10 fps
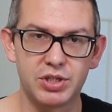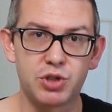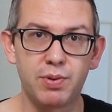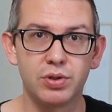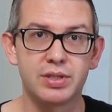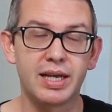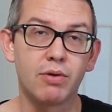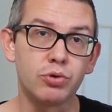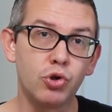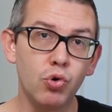It's supposed to
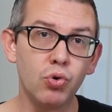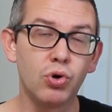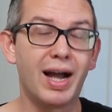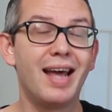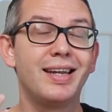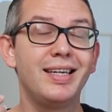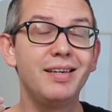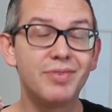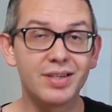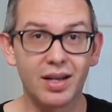sound cool and
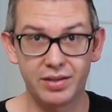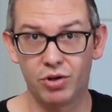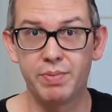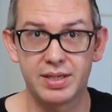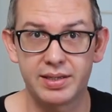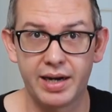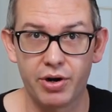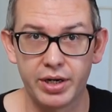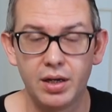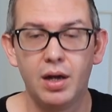even a little bit
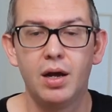scary.